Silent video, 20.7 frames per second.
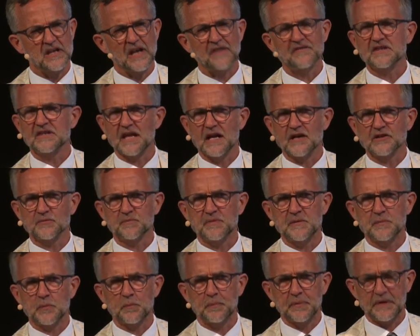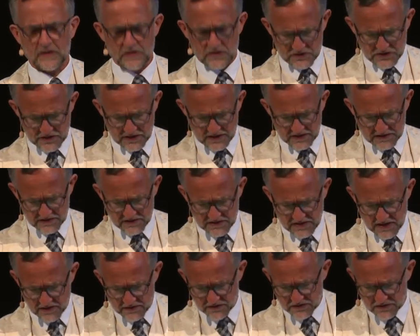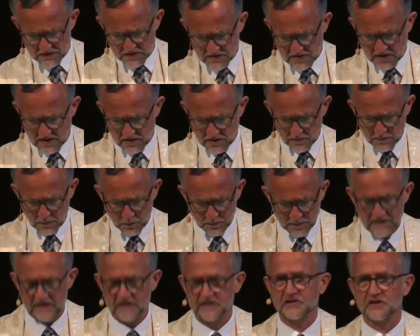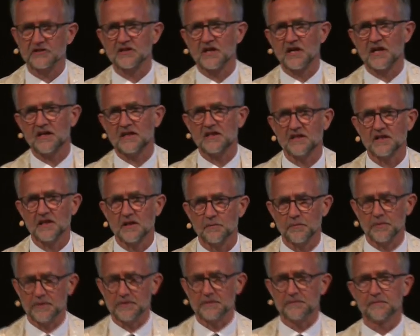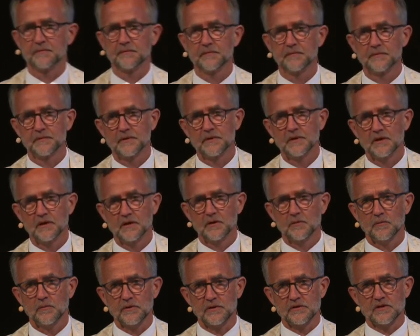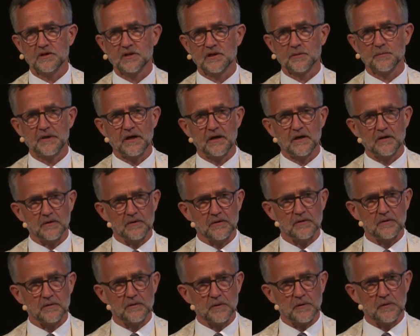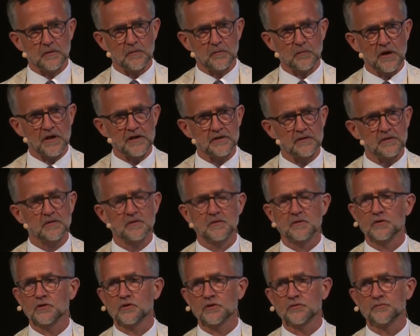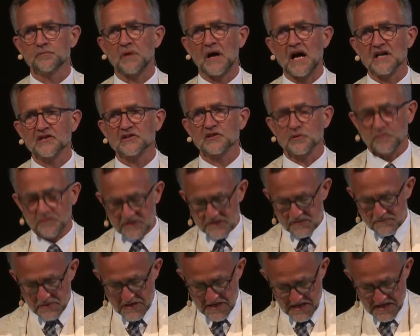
7,000 people perishing sounds terrible, but it's a tiny number when you think about what could possibly